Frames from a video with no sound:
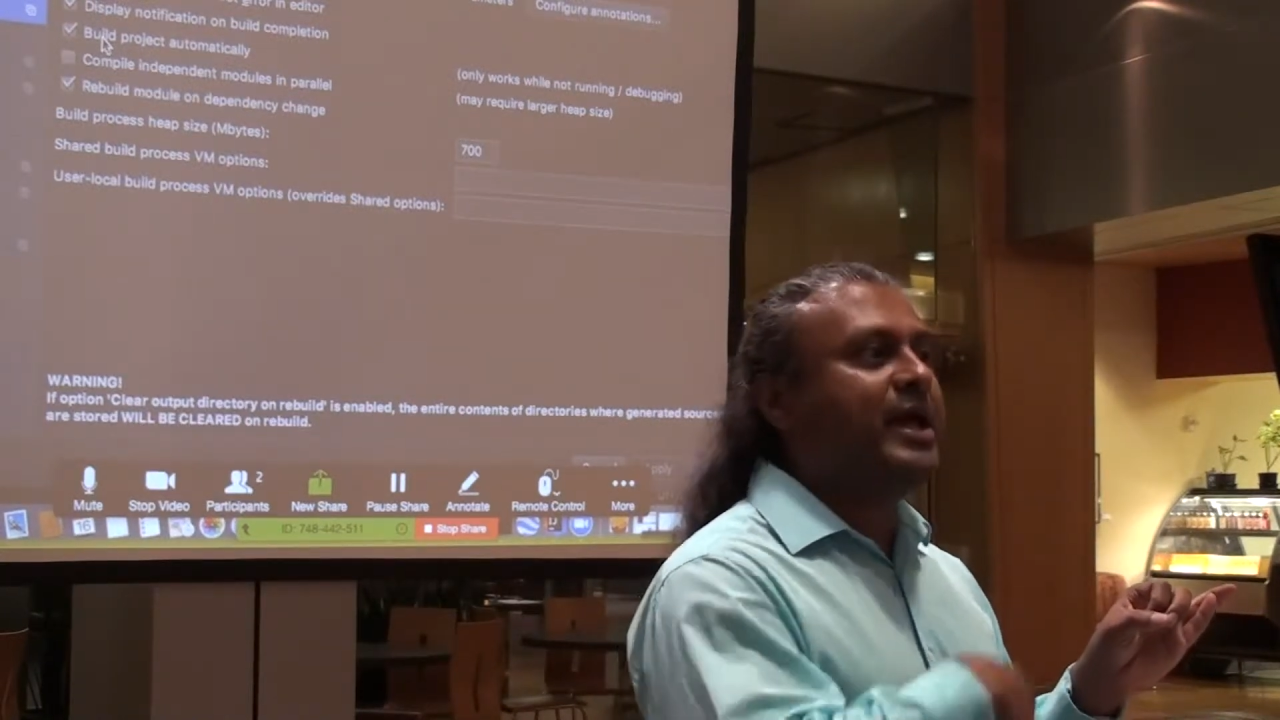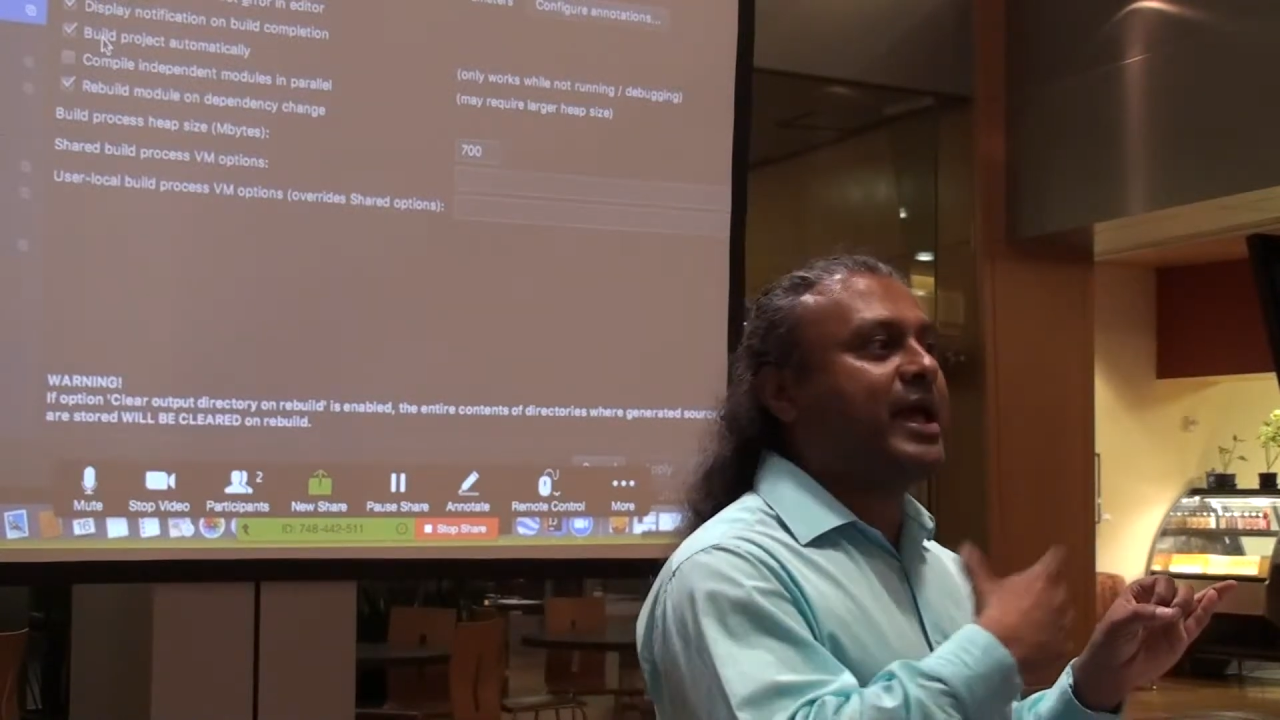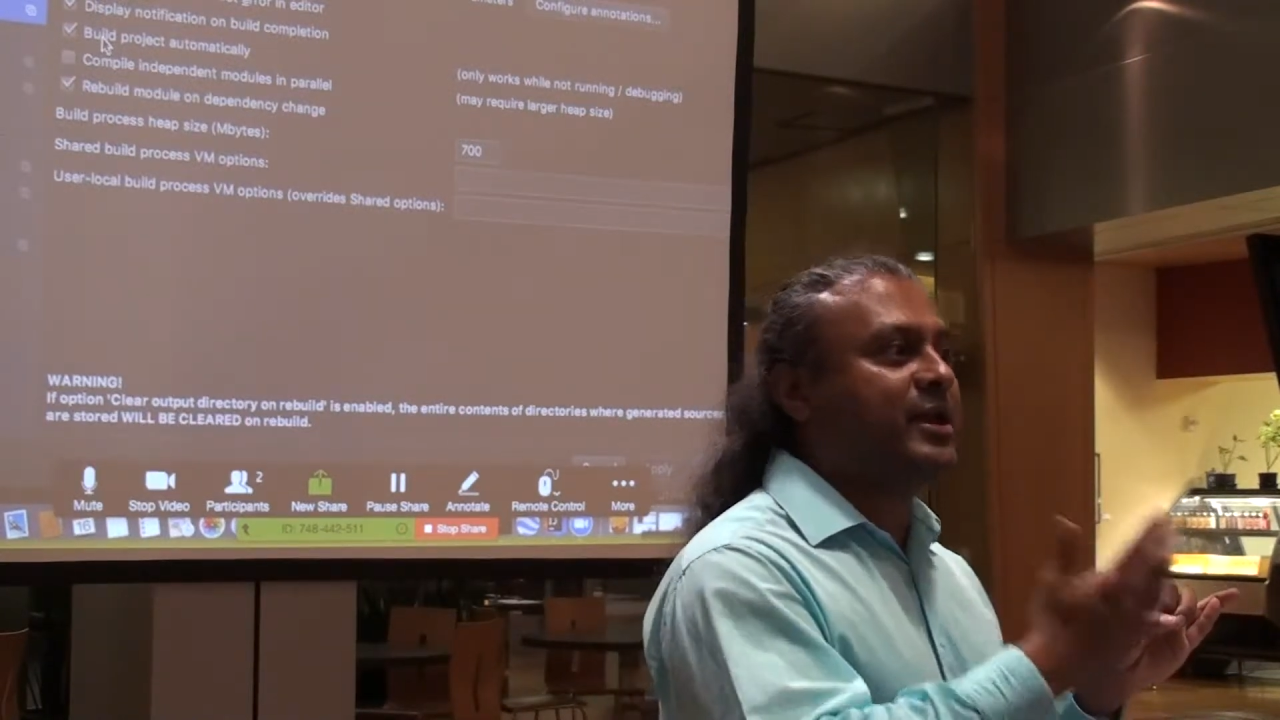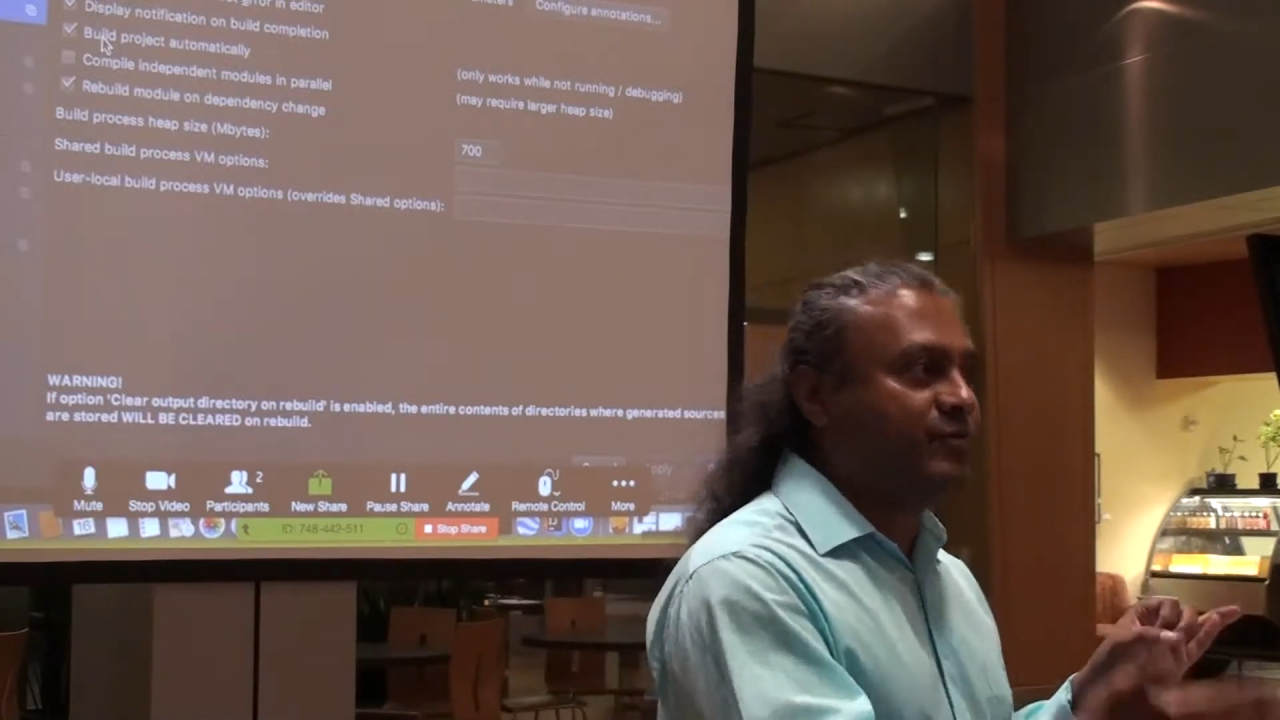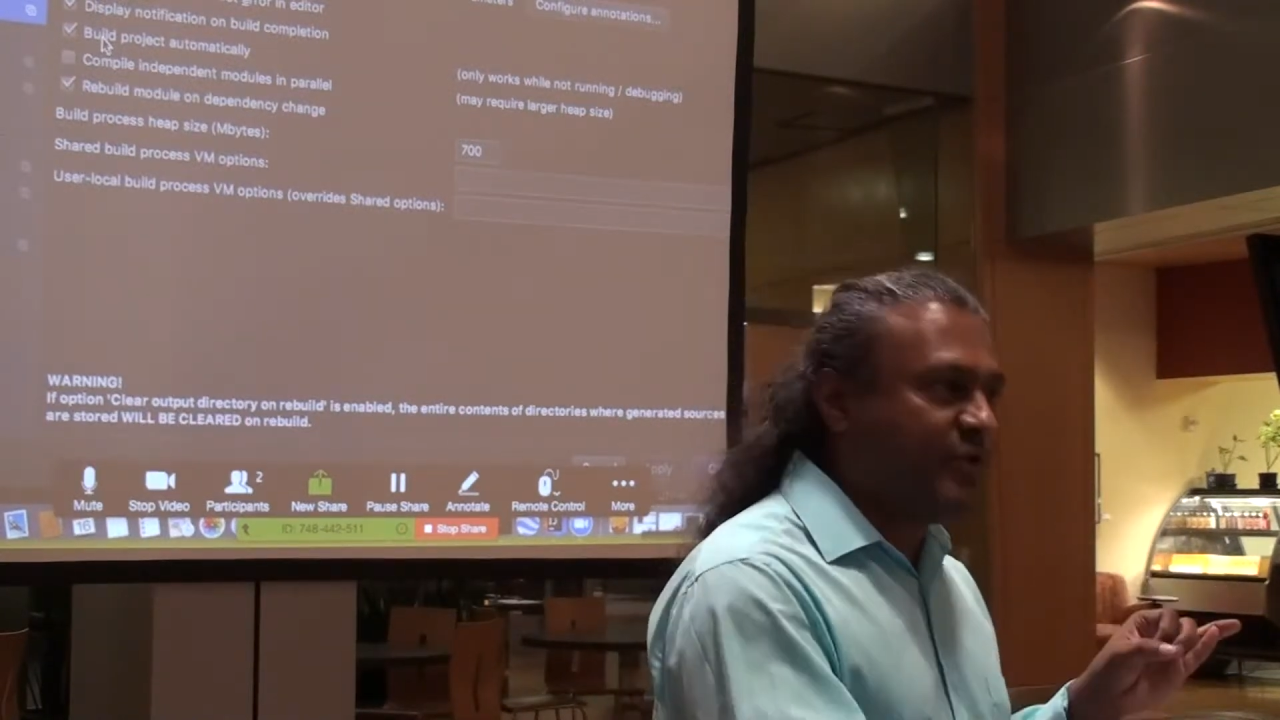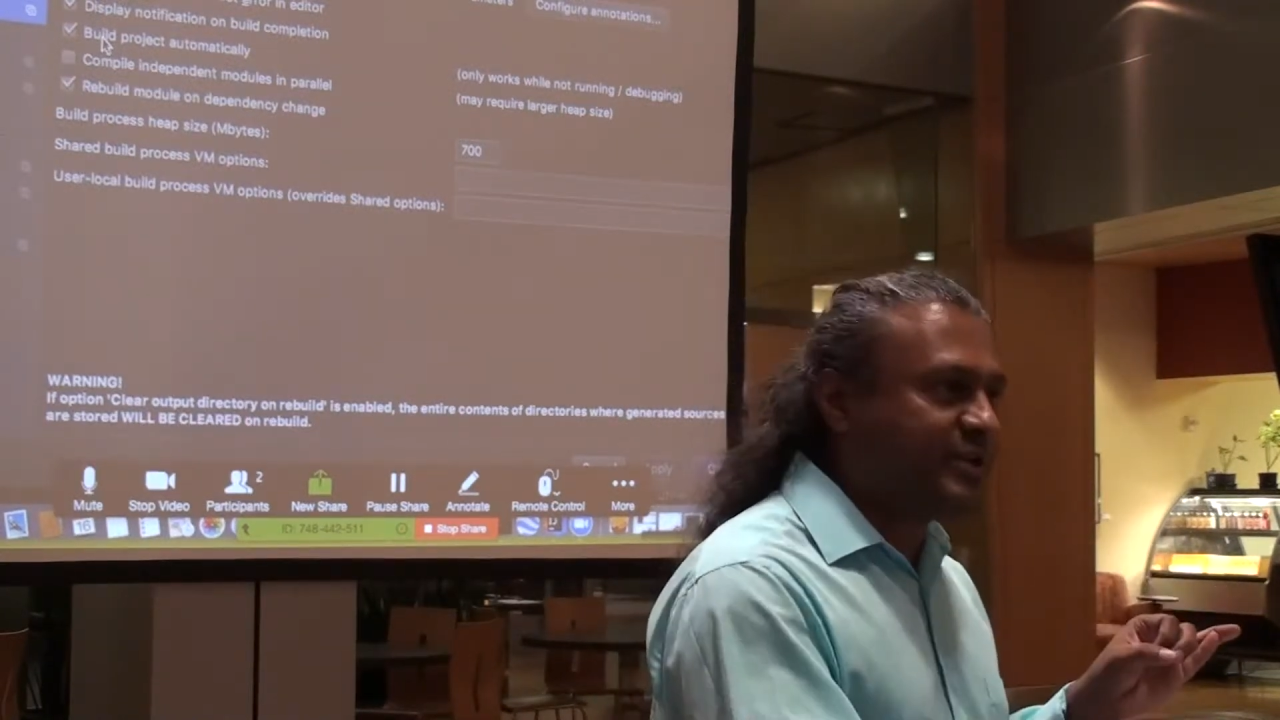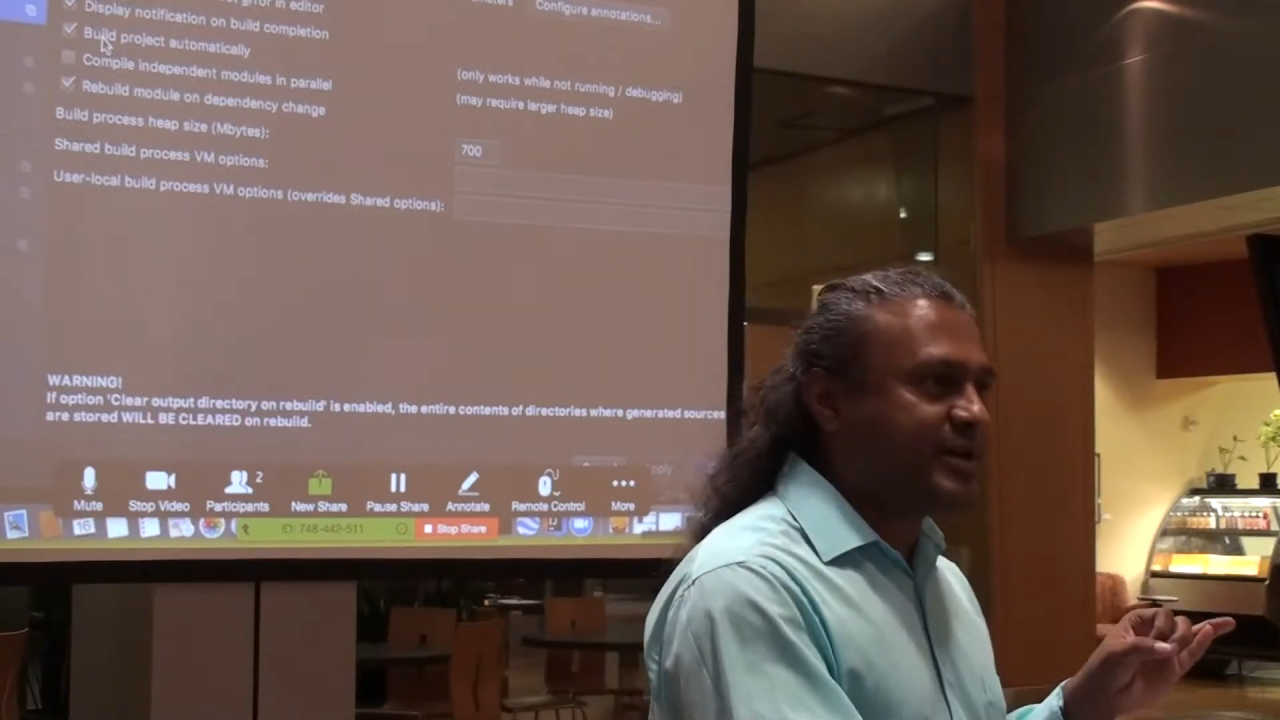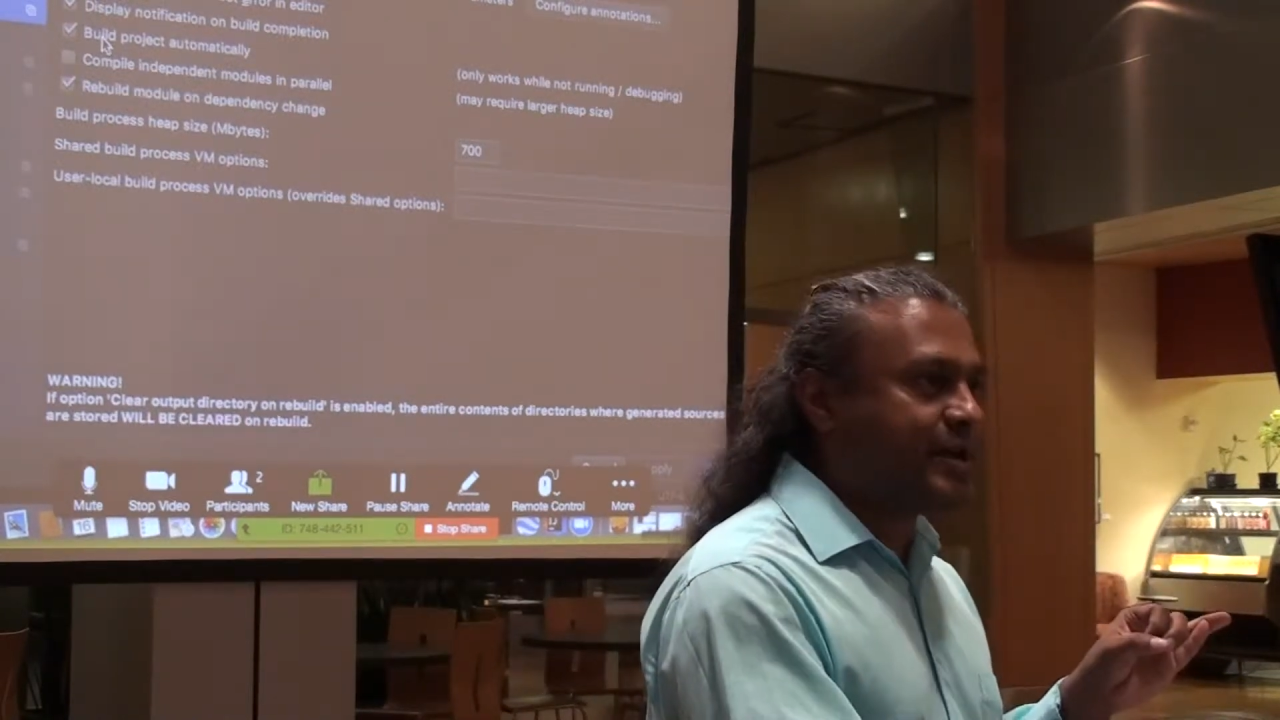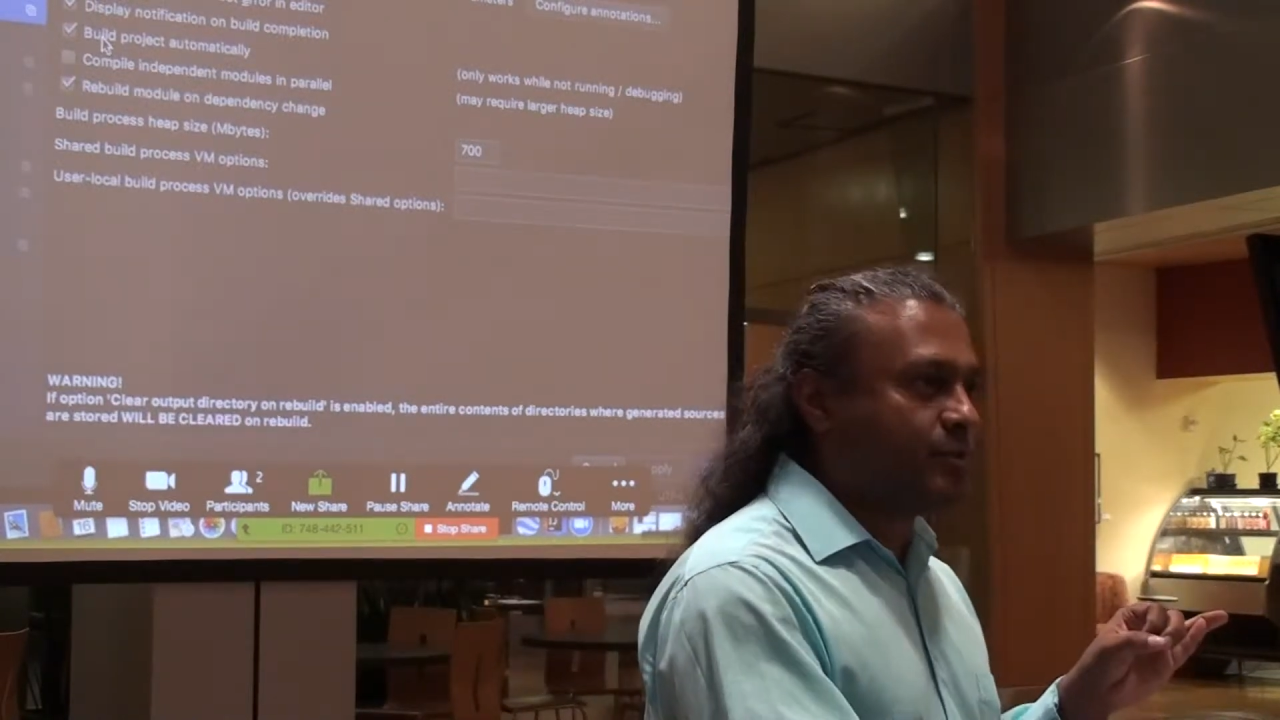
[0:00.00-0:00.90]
and Infinitest